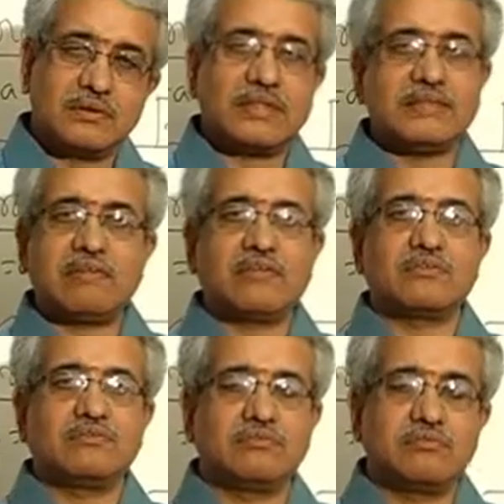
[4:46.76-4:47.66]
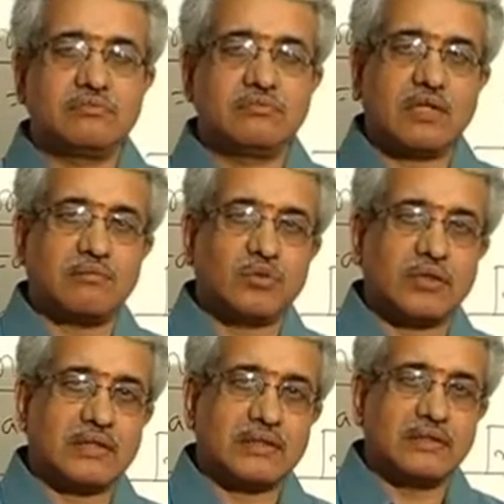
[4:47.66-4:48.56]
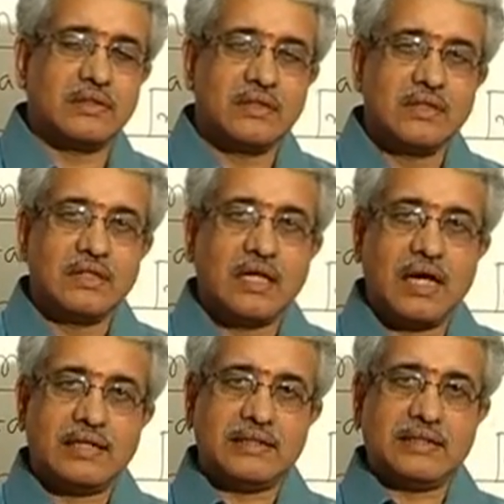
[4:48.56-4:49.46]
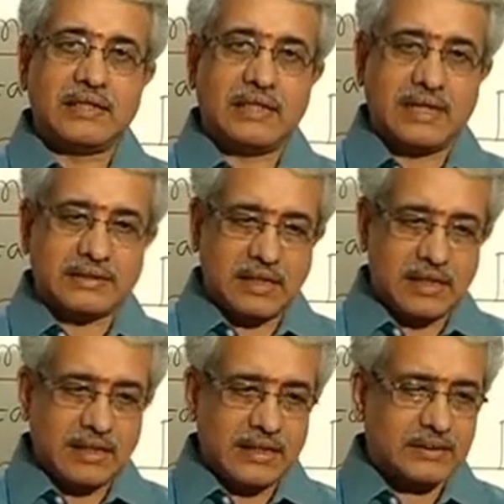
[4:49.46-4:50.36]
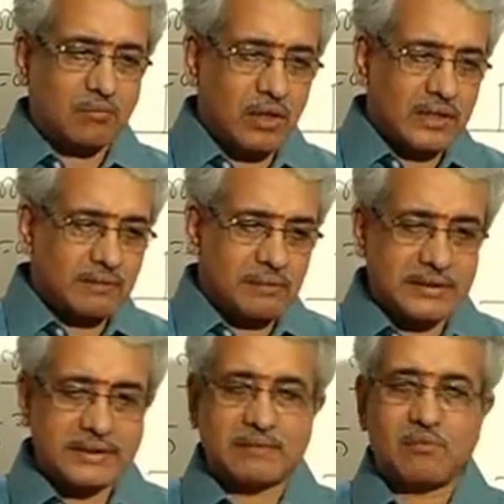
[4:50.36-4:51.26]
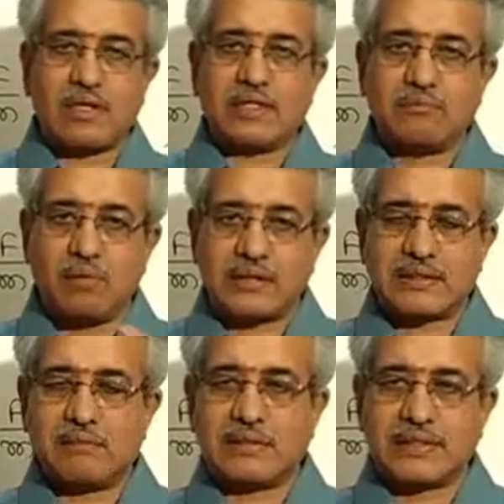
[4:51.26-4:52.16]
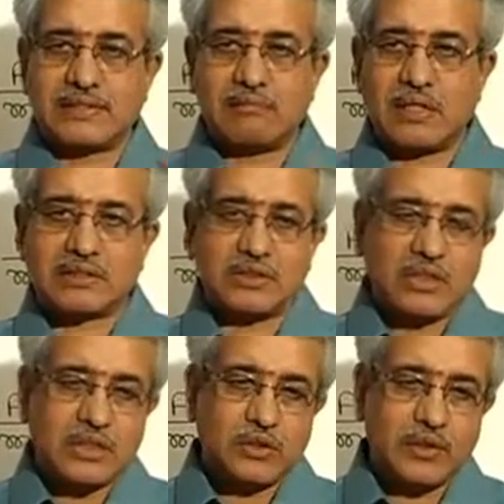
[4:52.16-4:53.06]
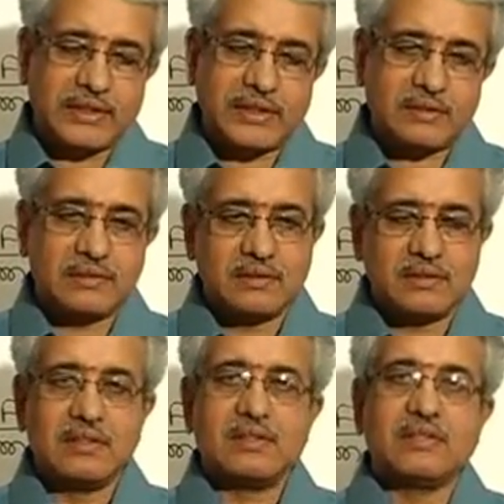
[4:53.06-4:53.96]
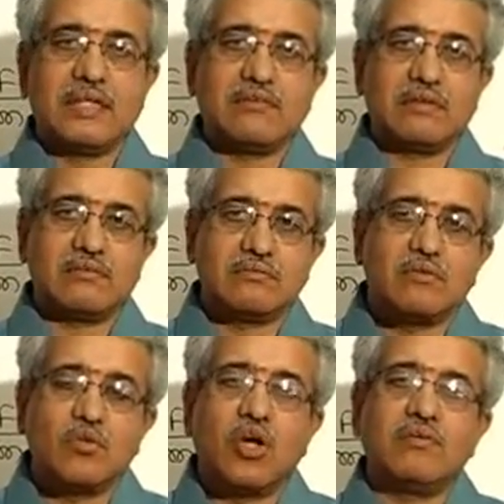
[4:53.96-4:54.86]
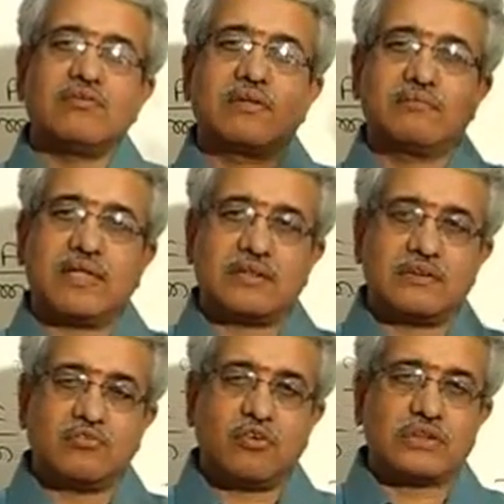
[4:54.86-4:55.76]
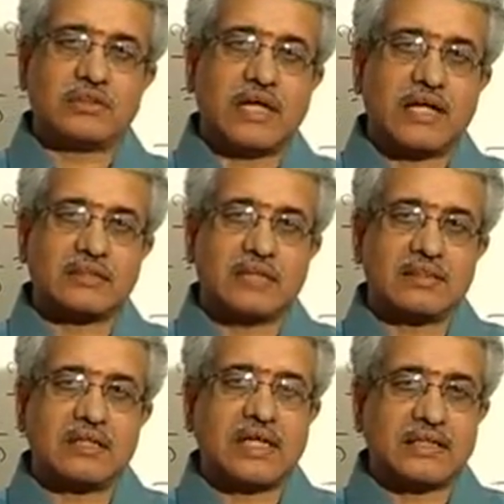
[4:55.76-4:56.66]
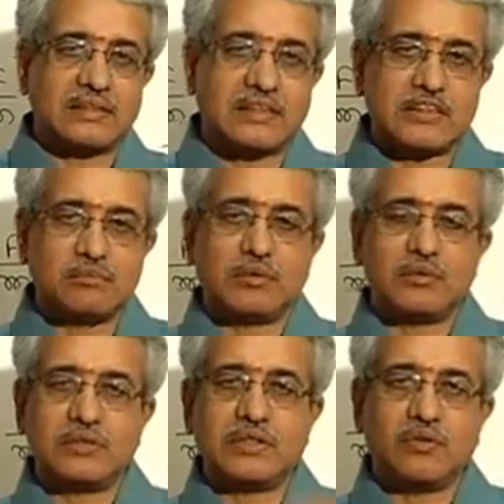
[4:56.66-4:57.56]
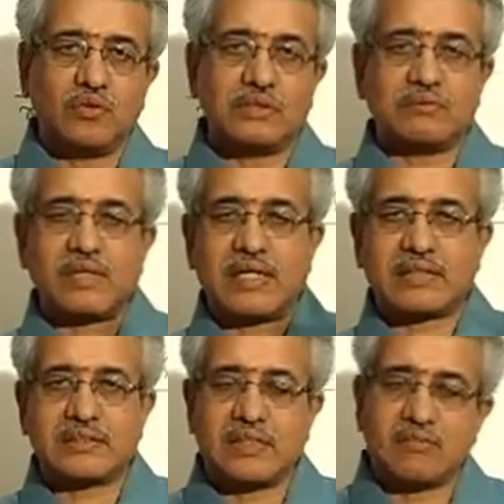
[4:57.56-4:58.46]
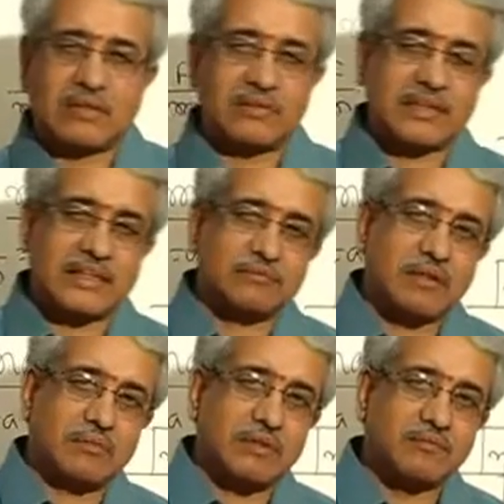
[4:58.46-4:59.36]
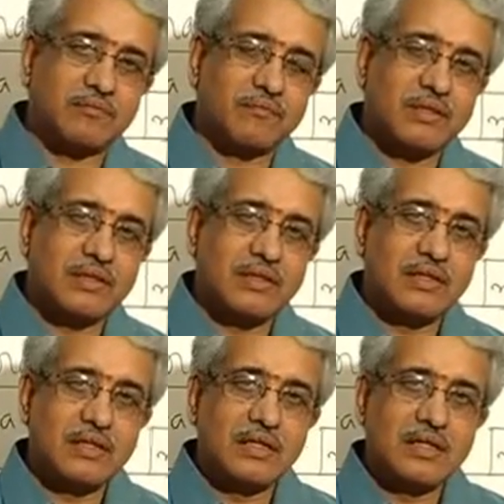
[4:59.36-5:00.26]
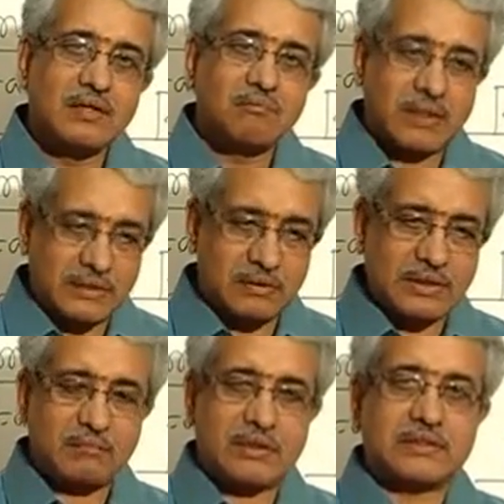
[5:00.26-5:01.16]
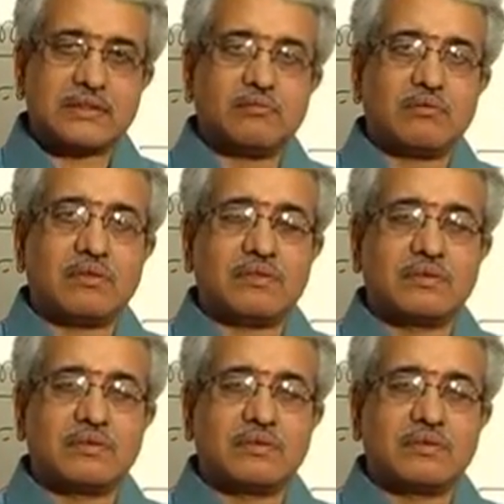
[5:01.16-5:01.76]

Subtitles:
That's different form totally. Until then, as long as the body remains as the body, the mass remains as the mass. You hit it, it will go away from there. The force acts on that, acceleration is produced, it will go in some direction or whatever the case may be. But it remains as the body.